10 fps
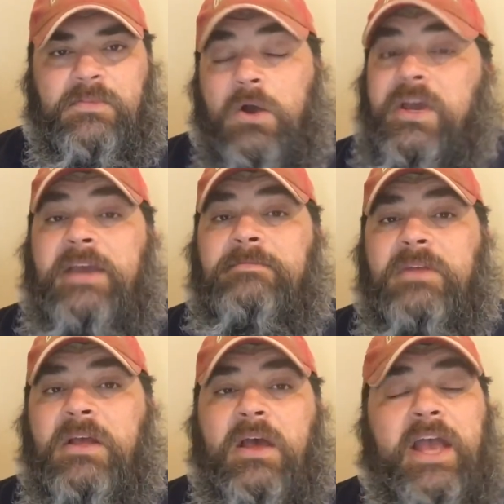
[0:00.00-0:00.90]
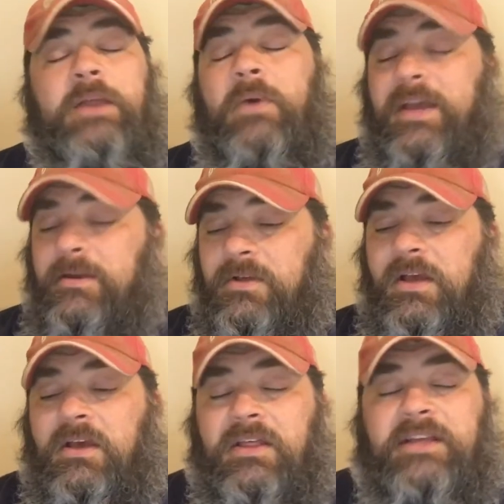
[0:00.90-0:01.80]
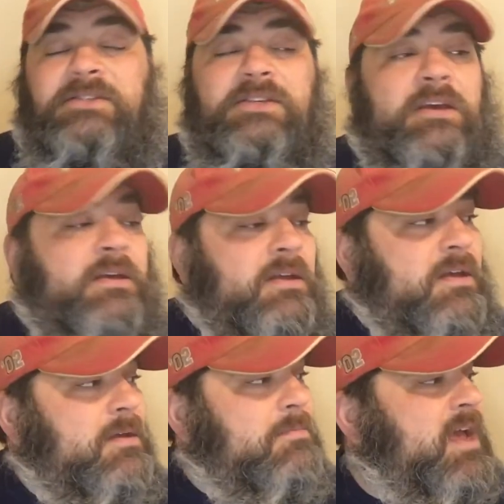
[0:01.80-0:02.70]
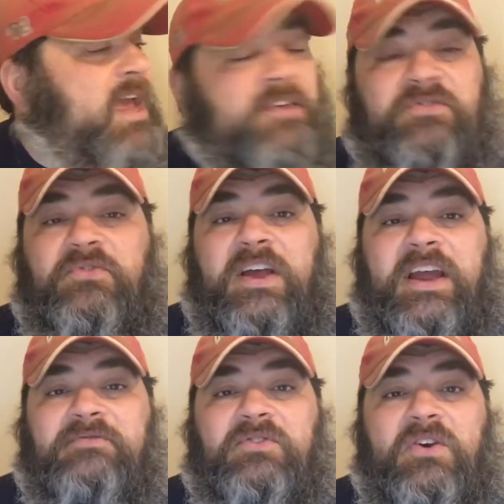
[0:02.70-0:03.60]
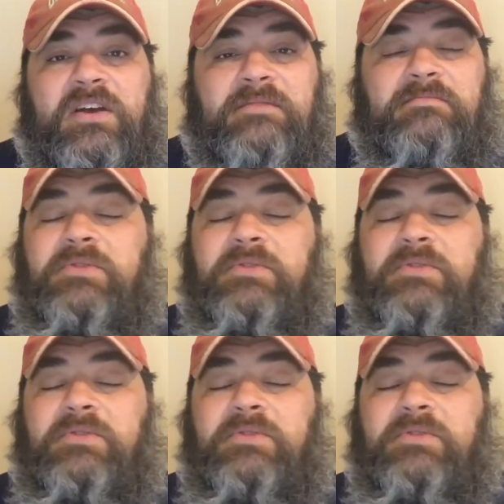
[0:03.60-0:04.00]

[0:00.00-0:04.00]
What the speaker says: Okay? Anyway, that's my Afterfight Afterthought.